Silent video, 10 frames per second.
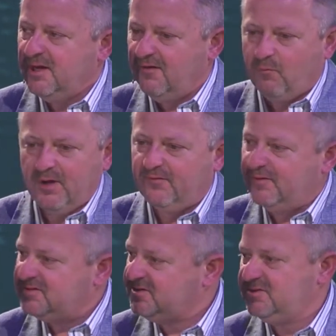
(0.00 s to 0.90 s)
of whatever
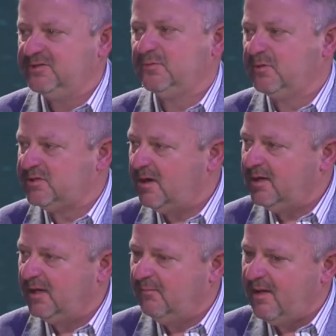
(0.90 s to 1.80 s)
institution we're
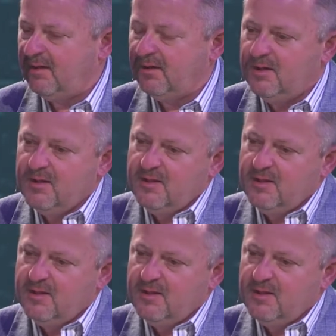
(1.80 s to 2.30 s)
talking about,